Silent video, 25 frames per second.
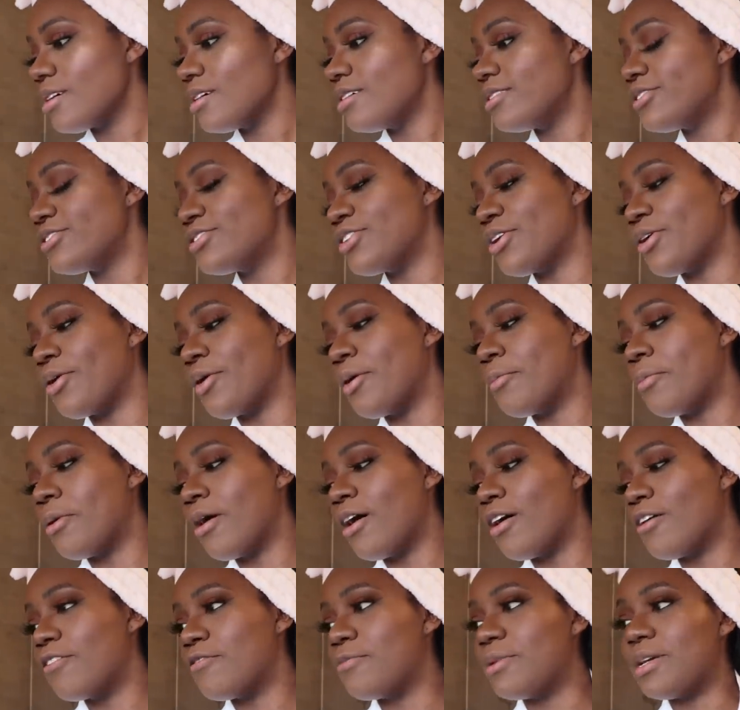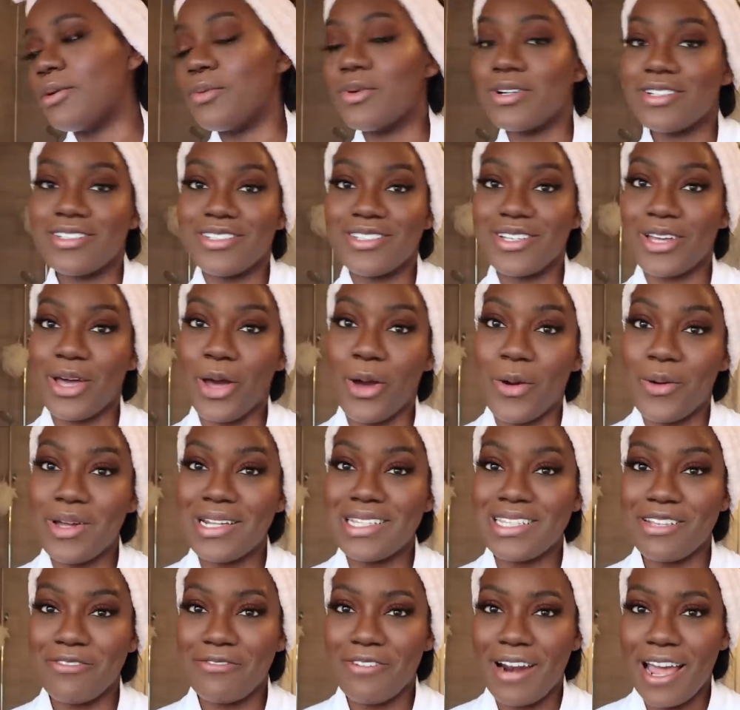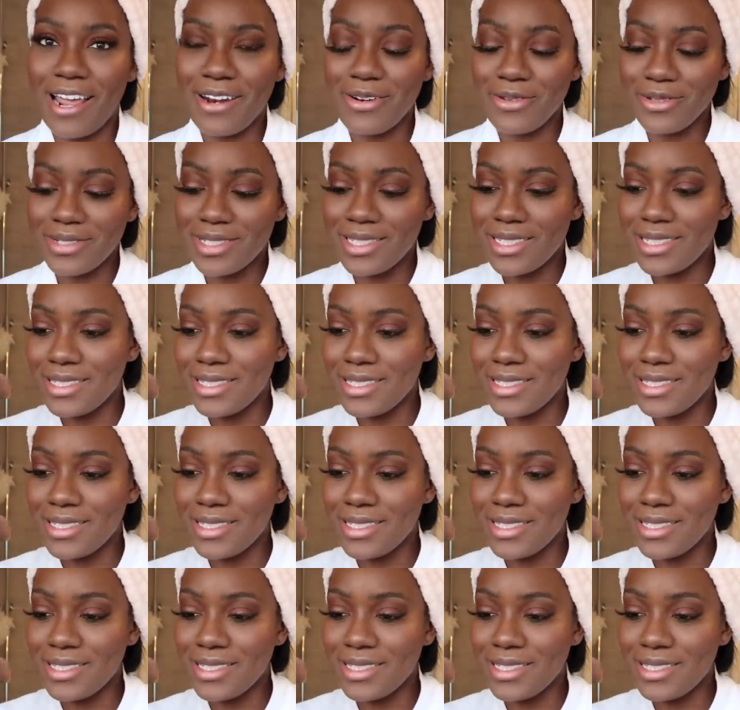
So a part of me wants to go into Flannels